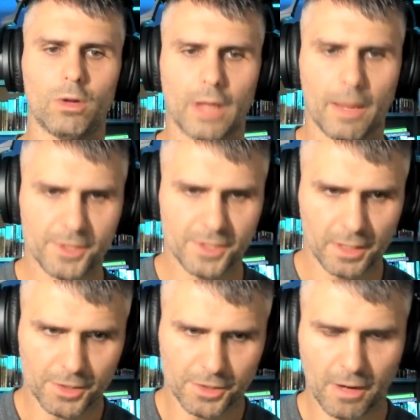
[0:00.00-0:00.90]
Well, I'm going to say
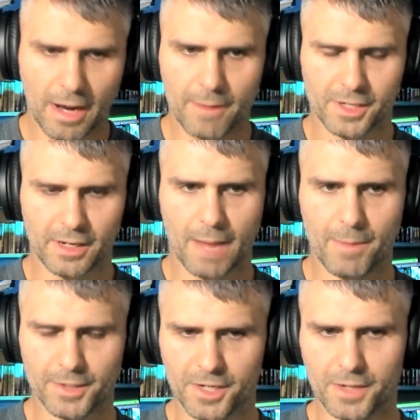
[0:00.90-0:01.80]
this too. I
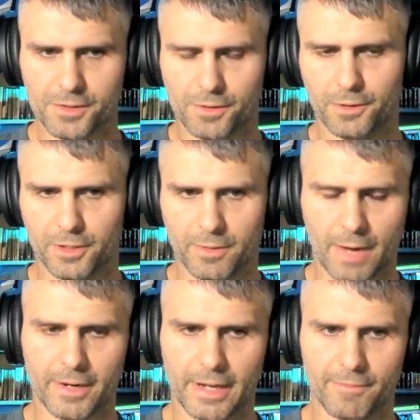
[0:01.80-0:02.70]
meant to say this earlier, but
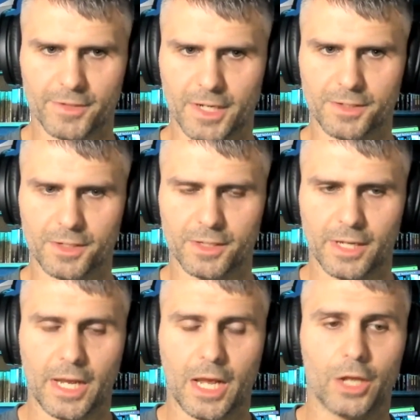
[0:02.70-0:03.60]
I want to emphasize this.
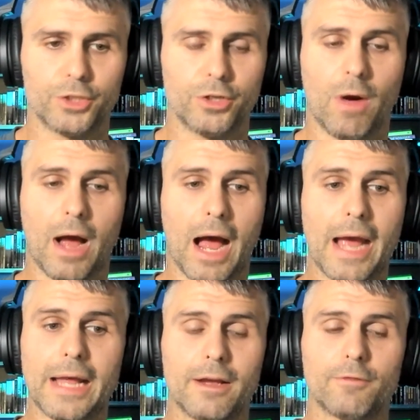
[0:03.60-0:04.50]
Joe,
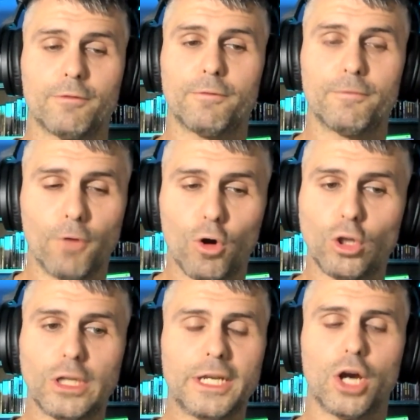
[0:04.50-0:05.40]
I
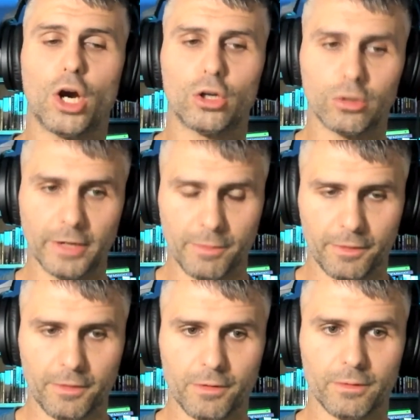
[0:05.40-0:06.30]
fully agree
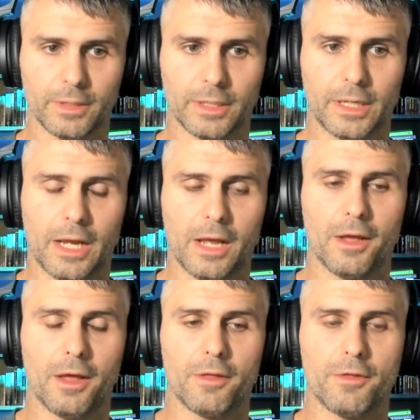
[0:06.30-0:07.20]
with you.
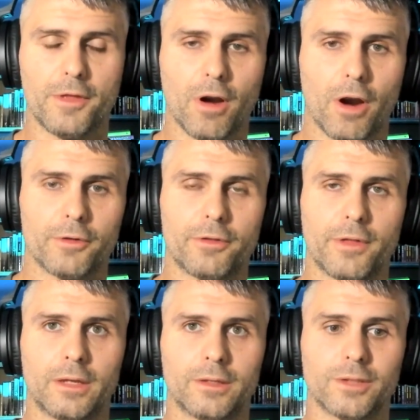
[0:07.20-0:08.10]
There are
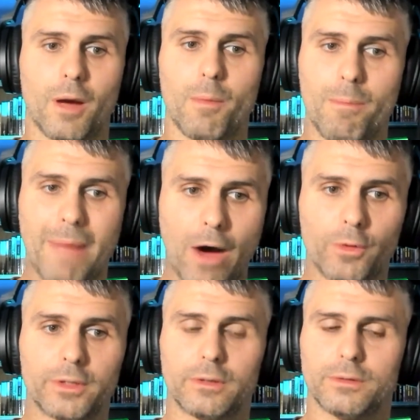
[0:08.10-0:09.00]
things
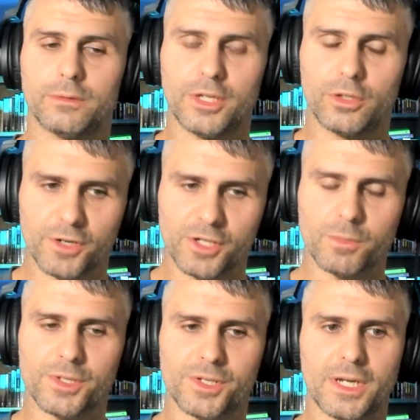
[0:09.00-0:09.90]
about the
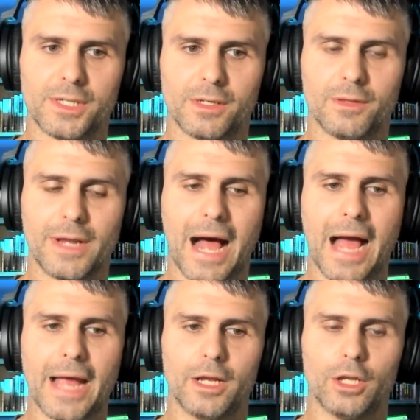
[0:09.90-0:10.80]
Christmas season that
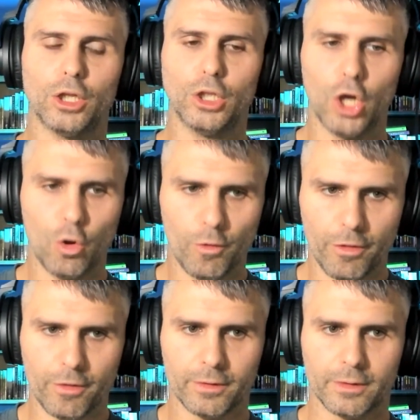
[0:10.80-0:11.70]
I loathe.
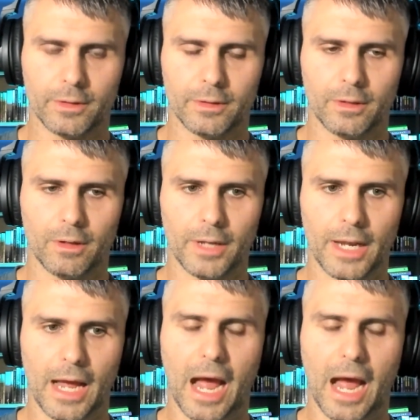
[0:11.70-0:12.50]
Okay.